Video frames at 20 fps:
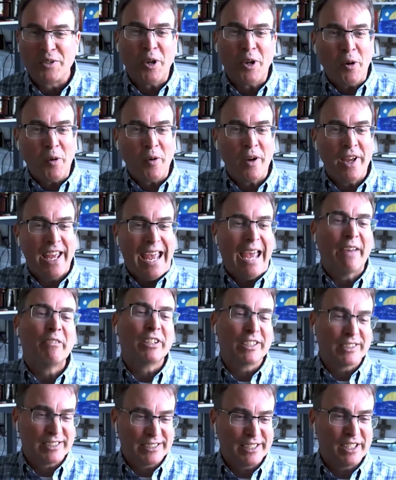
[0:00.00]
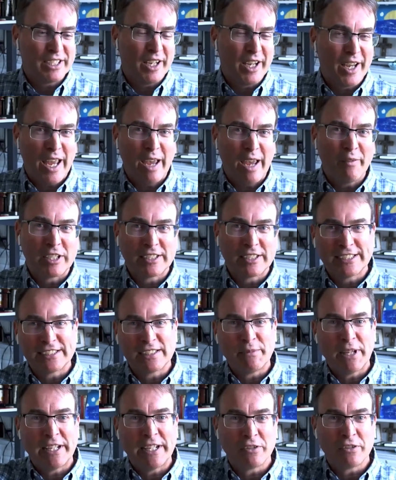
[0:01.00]
So having a uh, having a
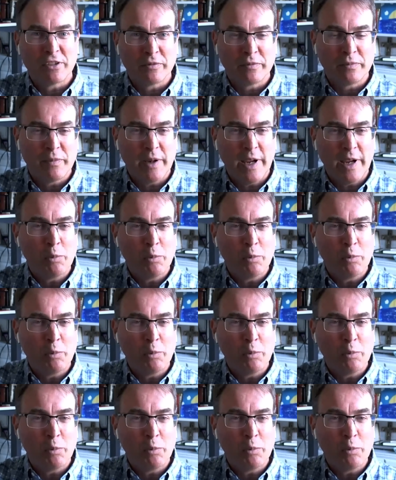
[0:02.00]
system that either